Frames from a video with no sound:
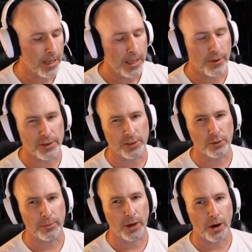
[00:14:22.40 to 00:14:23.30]
There is a
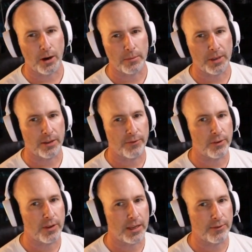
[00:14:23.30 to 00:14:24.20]
little bit of argument if you
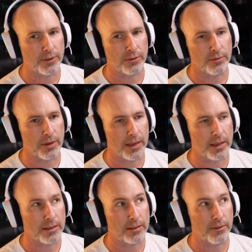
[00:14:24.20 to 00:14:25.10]
can give it to
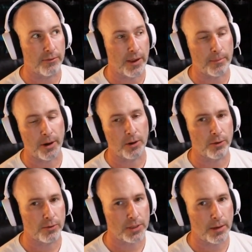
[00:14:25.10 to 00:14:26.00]
a vampire
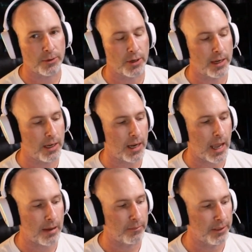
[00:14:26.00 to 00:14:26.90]
lord or a zombie dragon.
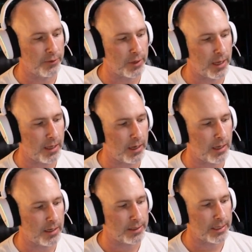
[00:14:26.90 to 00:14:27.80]
I believe you can.
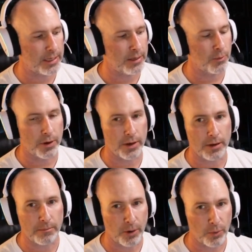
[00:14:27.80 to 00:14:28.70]
It is keyworded
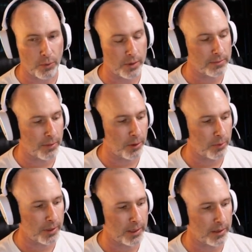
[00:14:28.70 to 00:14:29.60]
in bold. It's
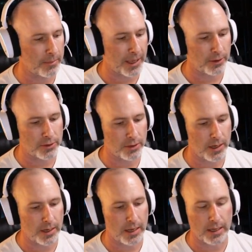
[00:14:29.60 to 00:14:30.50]
bolded in the battle
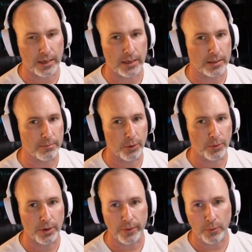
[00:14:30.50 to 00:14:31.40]
trait, and it's
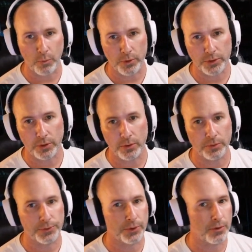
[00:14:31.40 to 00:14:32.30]
bolded on that war scroll.
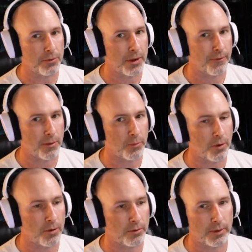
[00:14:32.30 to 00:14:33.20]
So if I'm
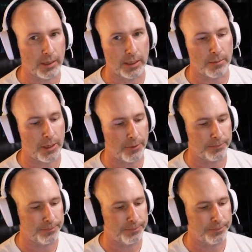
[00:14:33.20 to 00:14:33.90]
wrong, let me know.